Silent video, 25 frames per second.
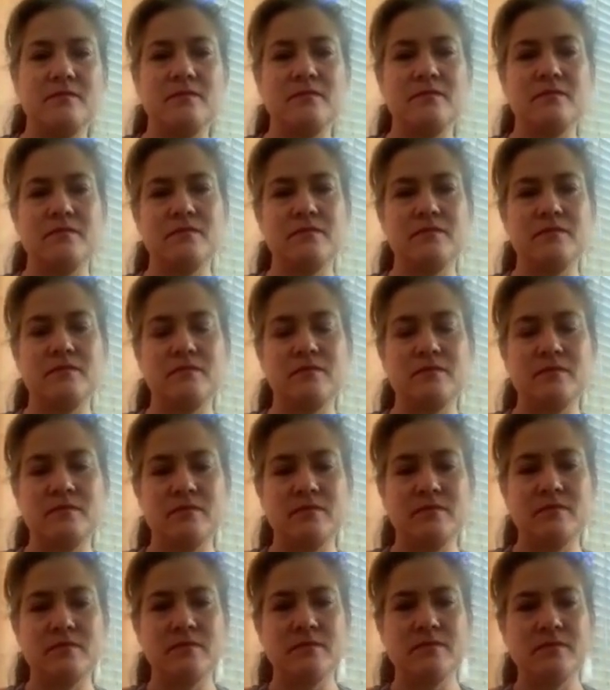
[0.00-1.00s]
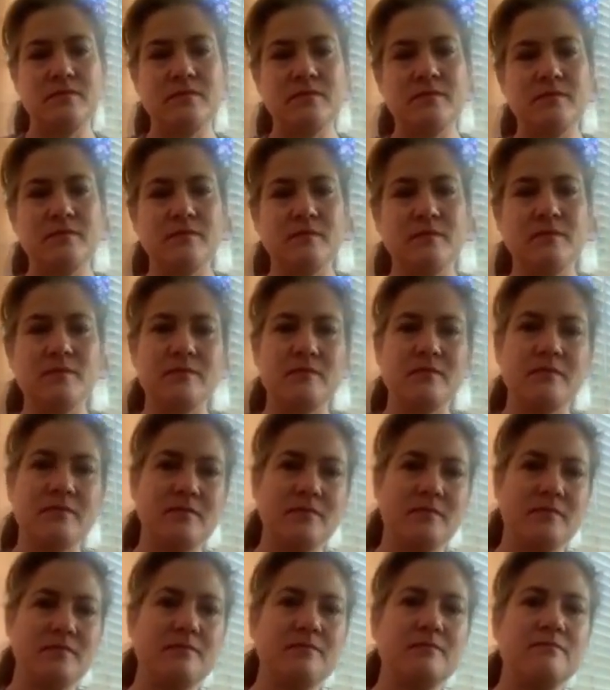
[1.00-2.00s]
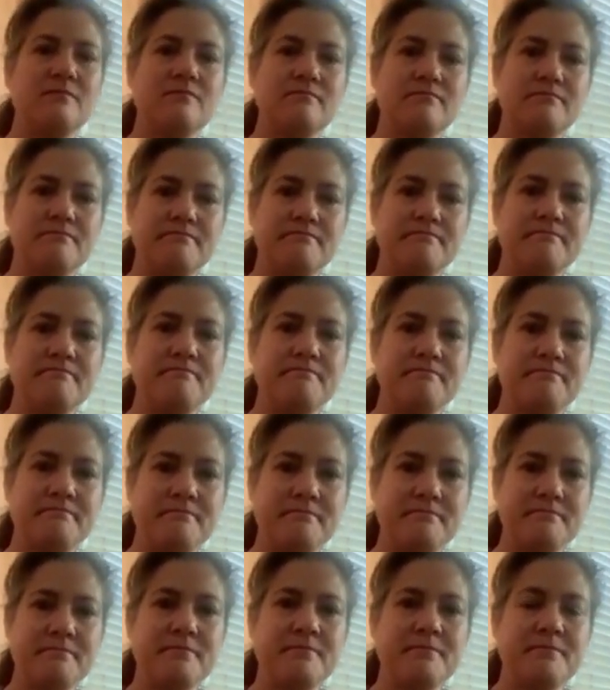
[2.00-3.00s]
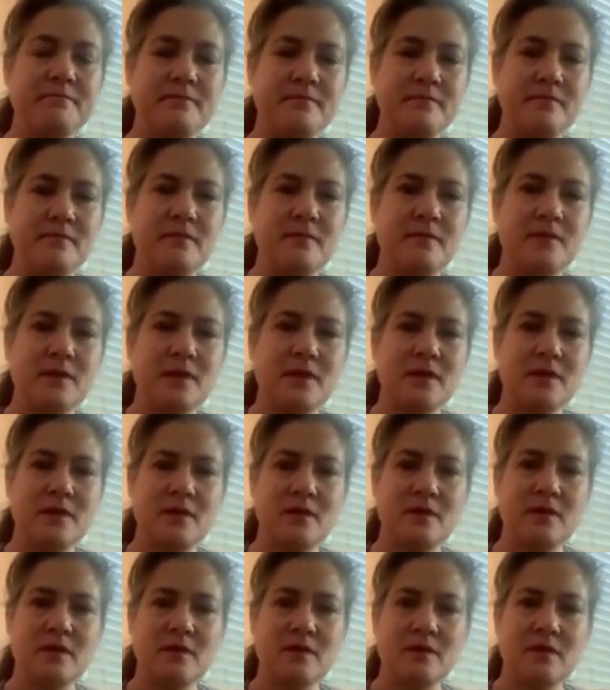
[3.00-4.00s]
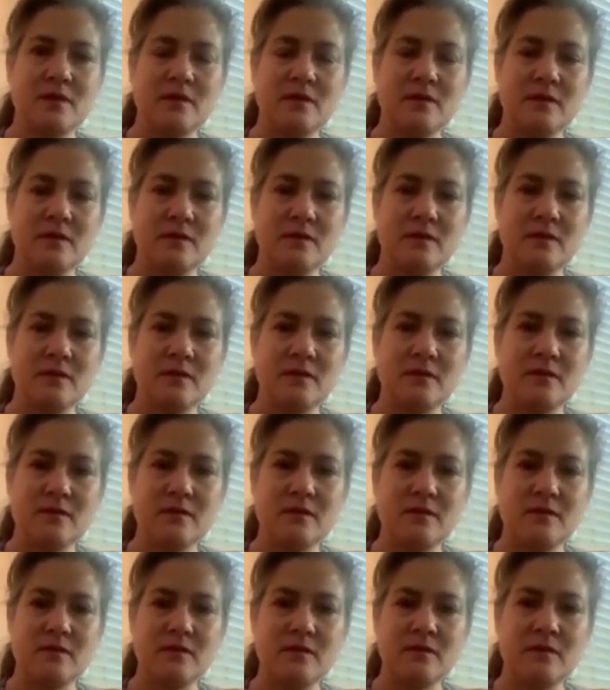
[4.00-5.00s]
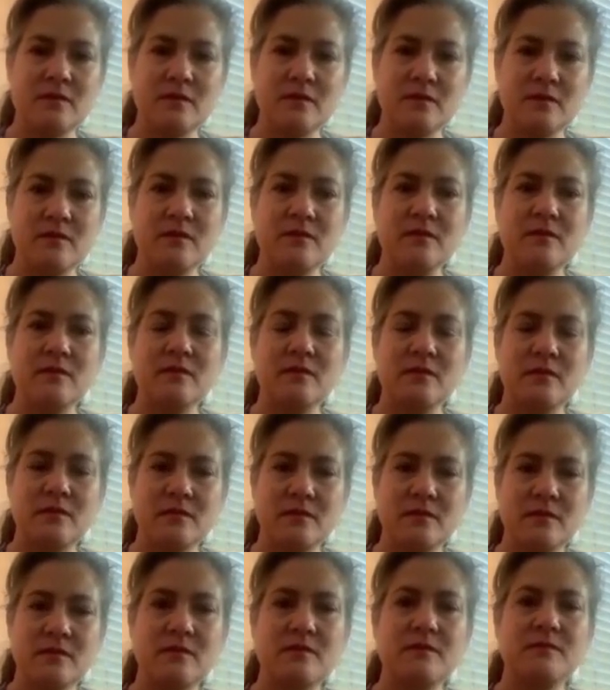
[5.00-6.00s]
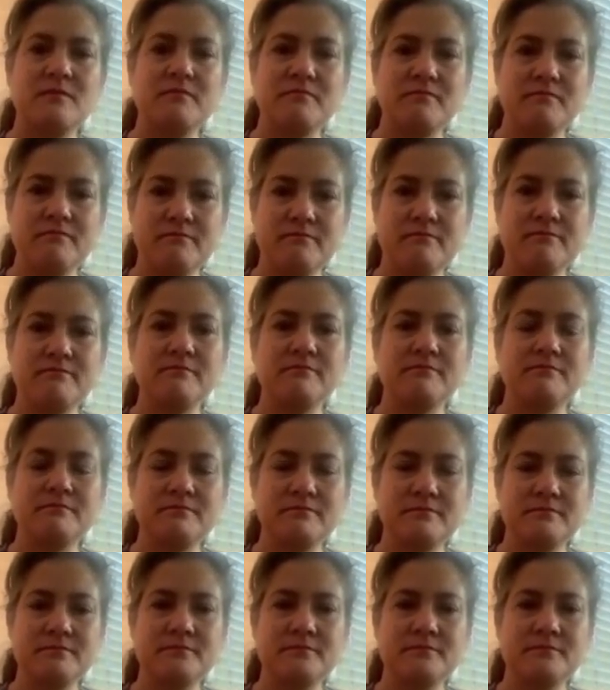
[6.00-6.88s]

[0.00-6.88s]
This person isn't speaking.